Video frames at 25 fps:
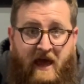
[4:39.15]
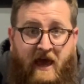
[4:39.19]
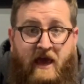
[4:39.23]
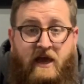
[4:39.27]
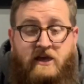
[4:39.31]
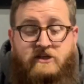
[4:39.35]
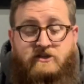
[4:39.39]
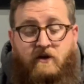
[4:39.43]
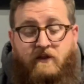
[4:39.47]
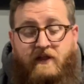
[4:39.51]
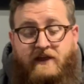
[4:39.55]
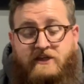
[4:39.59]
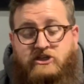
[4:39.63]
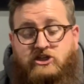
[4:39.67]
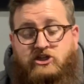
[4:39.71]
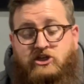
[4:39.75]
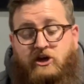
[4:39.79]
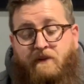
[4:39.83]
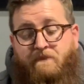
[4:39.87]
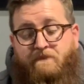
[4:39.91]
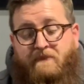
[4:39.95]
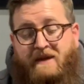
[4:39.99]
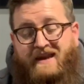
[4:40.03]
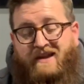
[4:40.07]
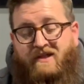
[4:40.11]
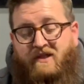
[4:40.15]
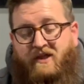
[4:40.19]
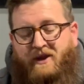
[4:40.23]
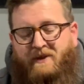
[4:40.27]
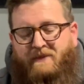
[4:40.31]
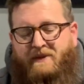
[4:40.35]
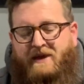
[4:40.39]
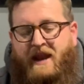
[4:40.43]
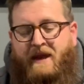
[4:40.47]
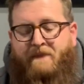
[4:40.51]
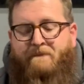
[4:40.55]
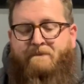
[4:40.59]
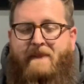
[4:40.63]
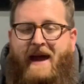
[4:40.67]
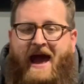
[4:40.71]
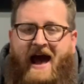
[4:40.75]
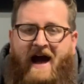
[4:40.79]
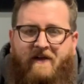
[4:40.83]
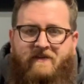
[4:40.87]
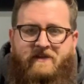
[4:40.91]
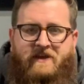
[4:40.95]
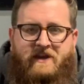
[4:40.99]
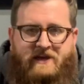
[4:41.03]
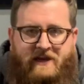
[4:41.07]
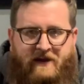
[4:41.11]
So let's jump in a little bit
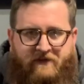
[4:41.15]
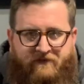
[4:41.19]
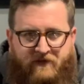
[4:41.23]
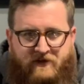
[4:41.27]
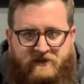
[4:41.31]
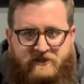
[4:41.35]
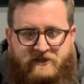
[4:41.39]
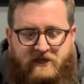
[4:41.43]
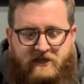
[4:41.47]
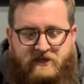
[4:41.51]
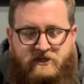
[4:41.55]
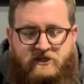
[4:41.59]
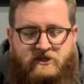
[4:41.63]
about the differences.